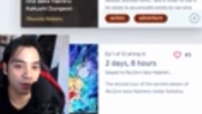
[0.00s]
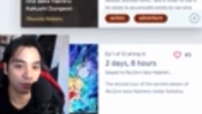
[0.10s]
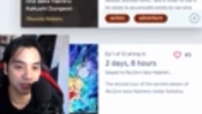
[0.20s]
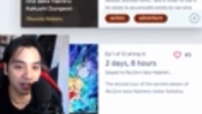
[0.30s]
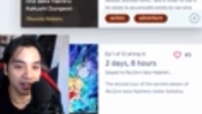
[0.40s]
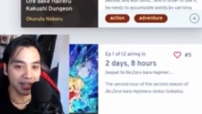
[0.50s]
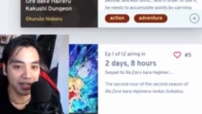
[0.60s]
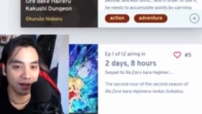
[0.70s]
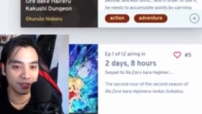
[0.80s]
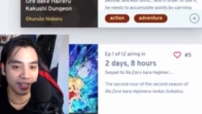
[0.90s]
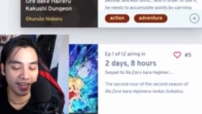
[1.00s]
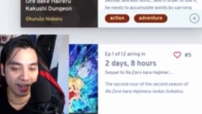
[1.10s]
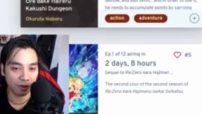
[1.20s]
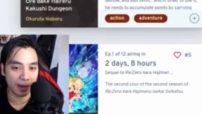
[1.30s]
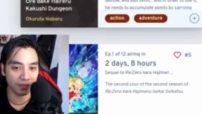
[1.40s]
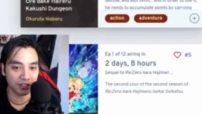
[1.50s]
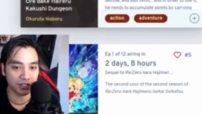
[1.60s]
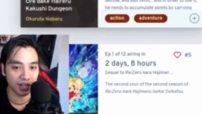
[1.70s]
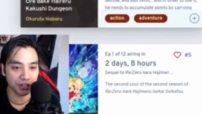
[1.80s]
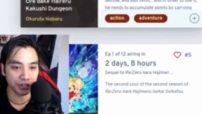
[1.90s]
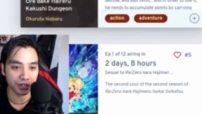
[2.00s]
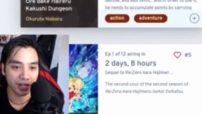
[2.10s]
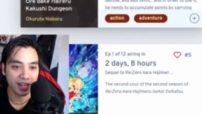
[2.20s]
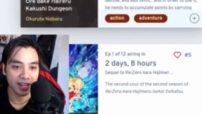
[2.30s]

was lucky enough to hear about this dungeon.